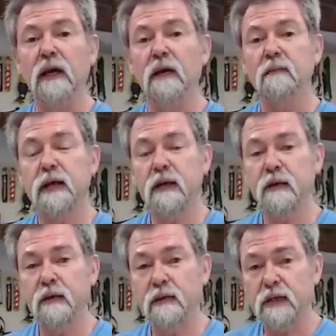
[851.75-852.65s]
And I'm glad
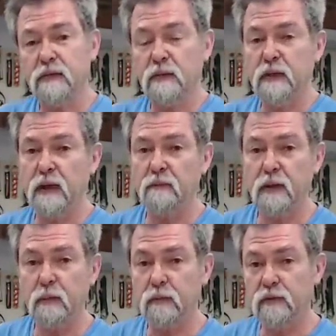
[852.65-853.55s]
I got in touch with,
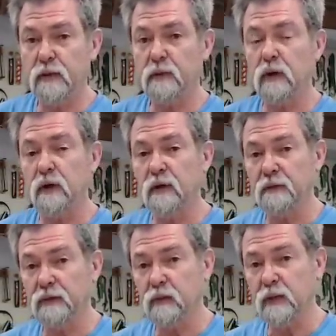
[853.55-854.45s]
with TimberCon.
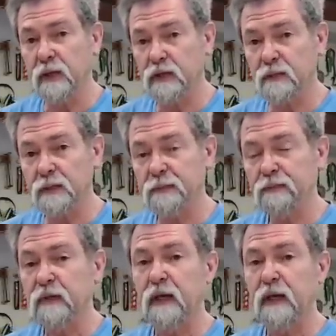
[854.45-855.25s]
They flicked one out to me.